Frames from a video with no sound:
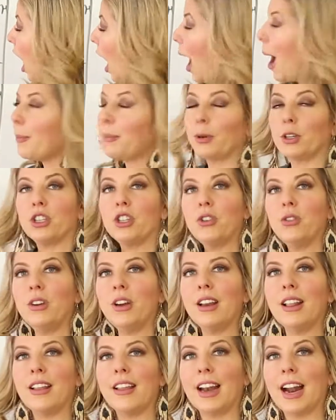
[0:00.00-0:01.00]

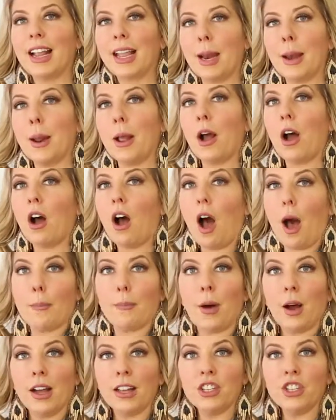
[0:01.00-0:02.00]
opportunity that I can
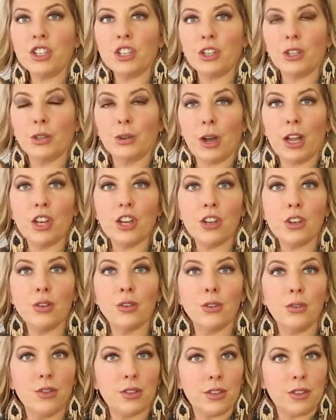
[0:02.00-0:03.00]
hop onto and
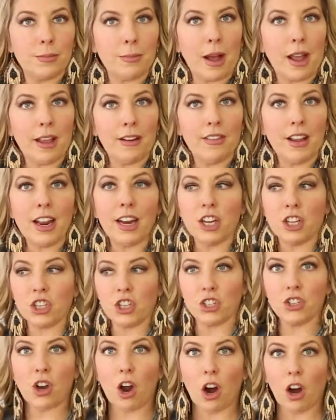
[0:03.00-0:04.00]
use to my advantage
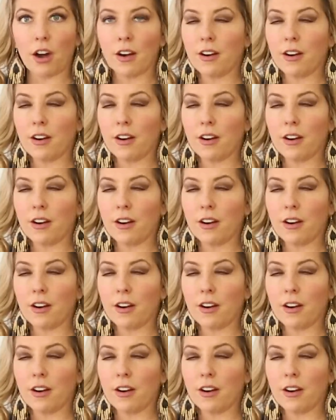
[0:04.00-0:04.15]
and to our